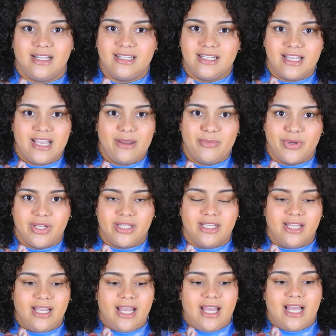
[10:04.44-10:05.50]
not the camera,
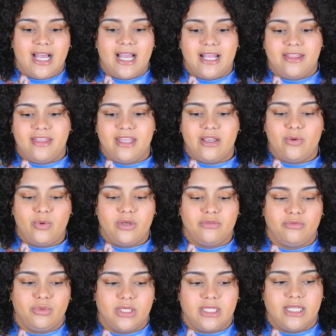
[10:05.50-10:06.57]
I think
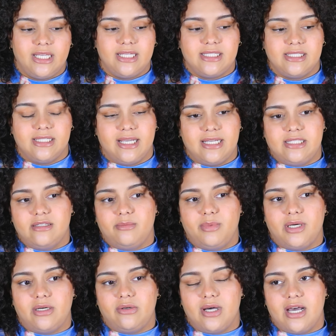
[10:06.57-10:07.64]
what really is nice
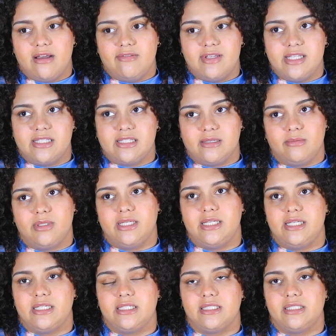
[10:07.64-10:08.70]
about having
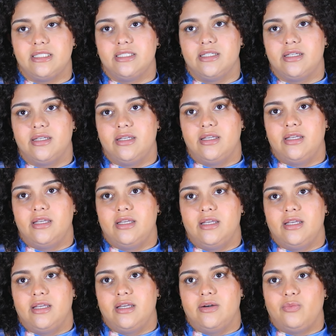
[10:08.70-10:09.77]
siblings
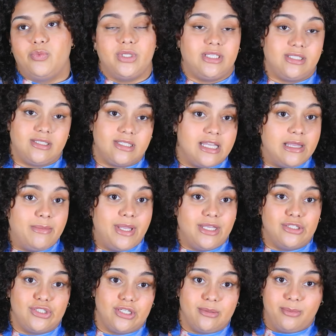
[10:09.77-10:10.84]
with the same
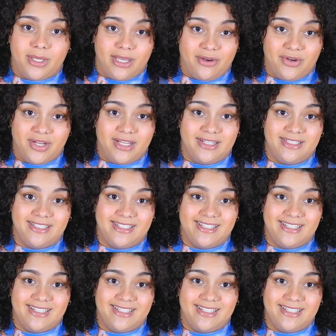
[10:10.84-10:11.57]
ancient parent